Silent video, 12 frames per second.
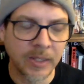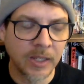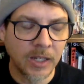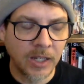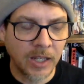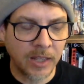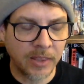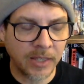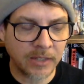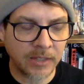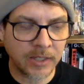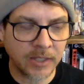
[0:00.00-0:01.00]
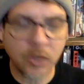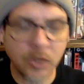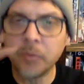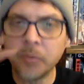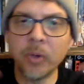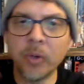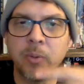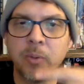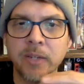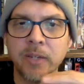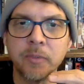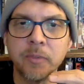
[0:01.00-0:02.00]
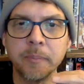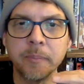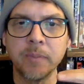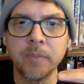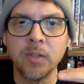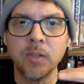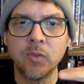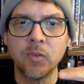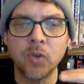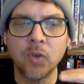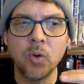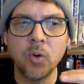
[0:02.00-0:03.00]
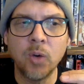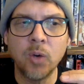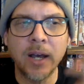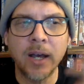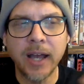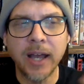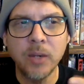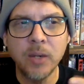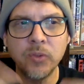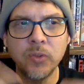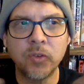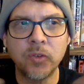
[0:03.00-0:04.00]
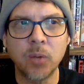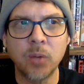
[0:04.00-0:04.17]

that it goes both ways. So I always thought,